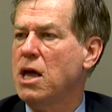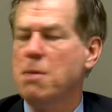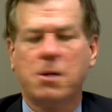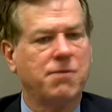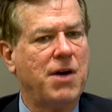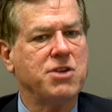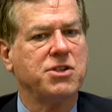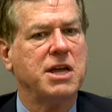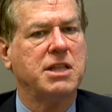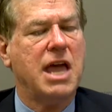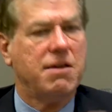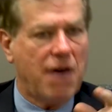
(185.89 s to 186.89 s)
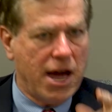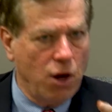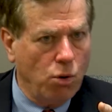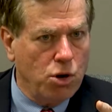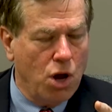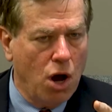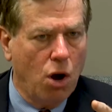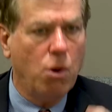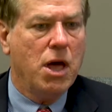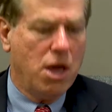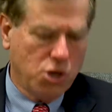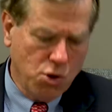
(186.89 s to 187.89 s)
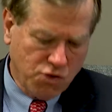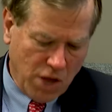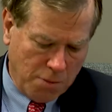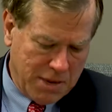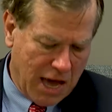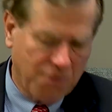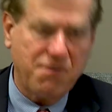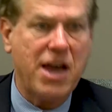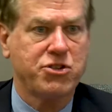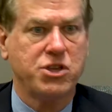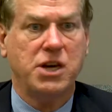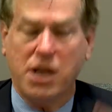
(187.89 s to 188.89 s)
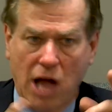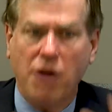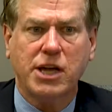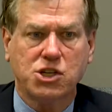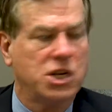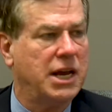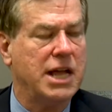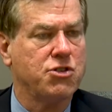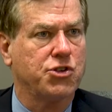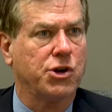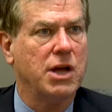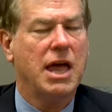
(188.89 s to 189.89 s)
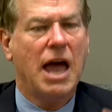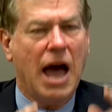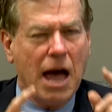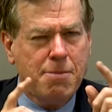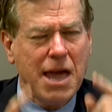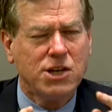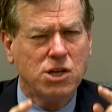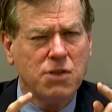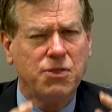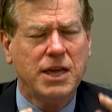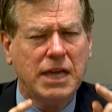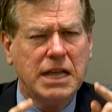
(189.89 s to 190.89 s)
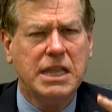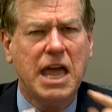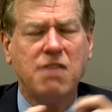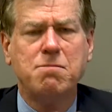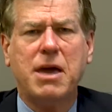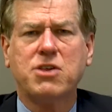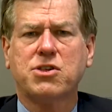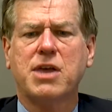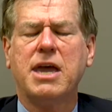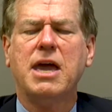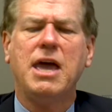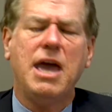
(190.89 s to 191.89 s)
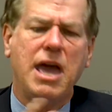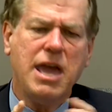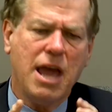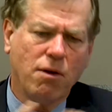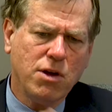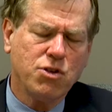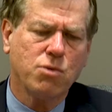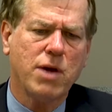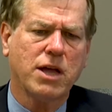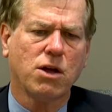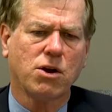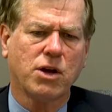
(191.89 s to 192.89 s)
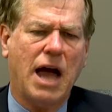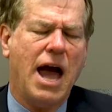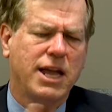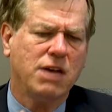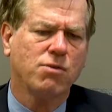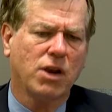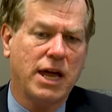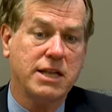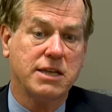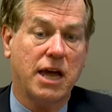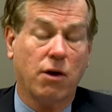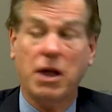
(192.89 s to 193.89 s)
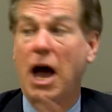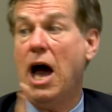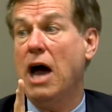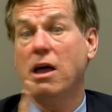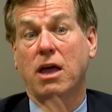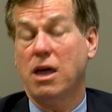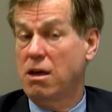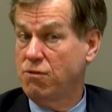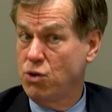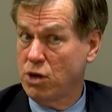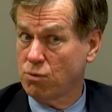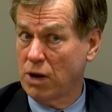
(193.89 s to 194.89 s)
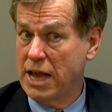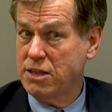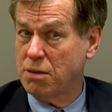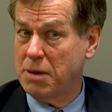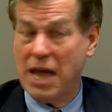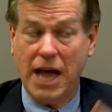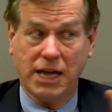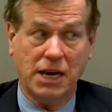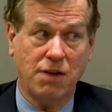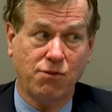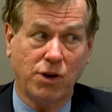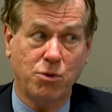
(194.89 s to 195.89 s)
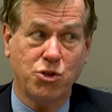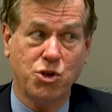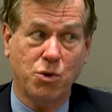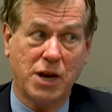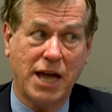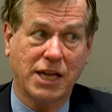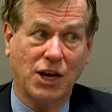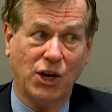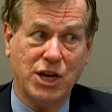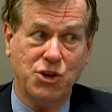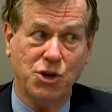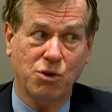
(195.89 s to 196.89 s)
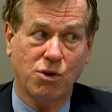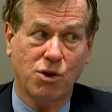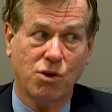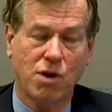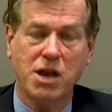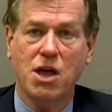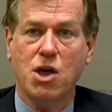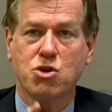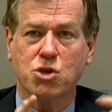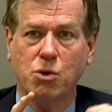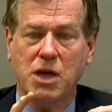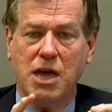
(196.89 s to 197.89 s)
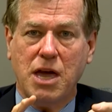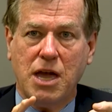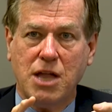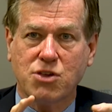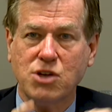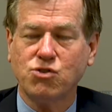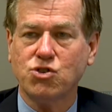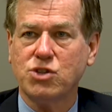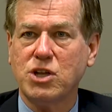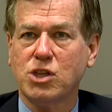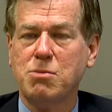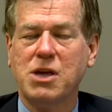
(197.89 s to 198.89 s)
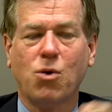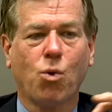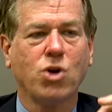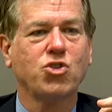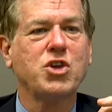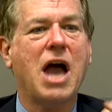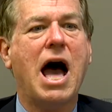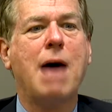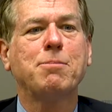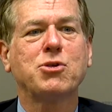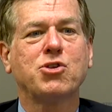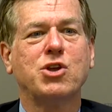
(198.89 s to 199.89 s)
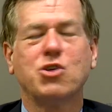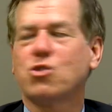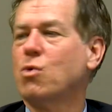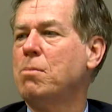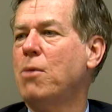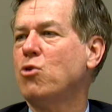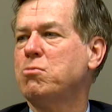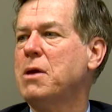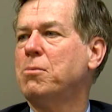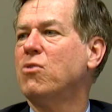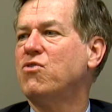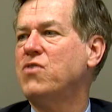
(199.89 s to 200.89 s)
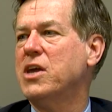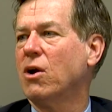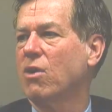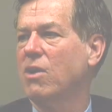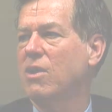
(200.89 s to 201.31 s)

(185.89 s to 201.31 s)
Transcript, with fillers: But if I say, Dave, I don't know, you tell me how fast you need, I'll get you an answer. I'm actually thinking Dave may say, hey, Harry's a regular guy. I can relate to Harry. Ah, if you can relate to me, I can influence you and I can lead you, right? So it's interesting to me, it works the opposite as to what most people fear.